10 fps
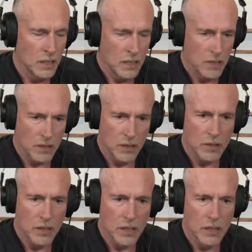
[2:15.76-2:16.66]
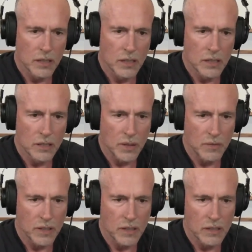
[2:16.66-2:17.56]
security, is quite
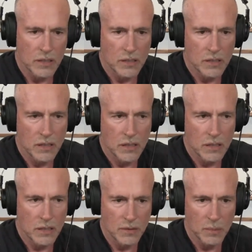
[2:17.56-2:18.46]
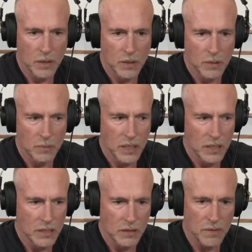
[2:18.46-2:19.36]
frankly, is living below your
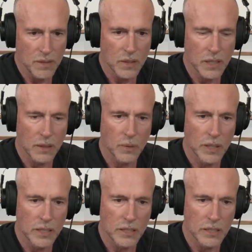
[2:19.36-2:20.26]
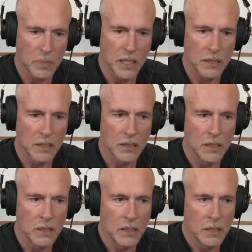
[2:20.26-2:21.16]
means and figuring out a way to spend
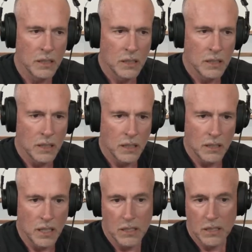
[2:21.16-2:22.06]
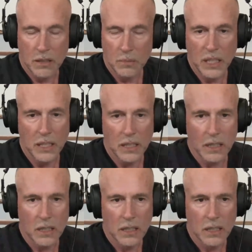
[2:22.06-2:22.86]
less than you make.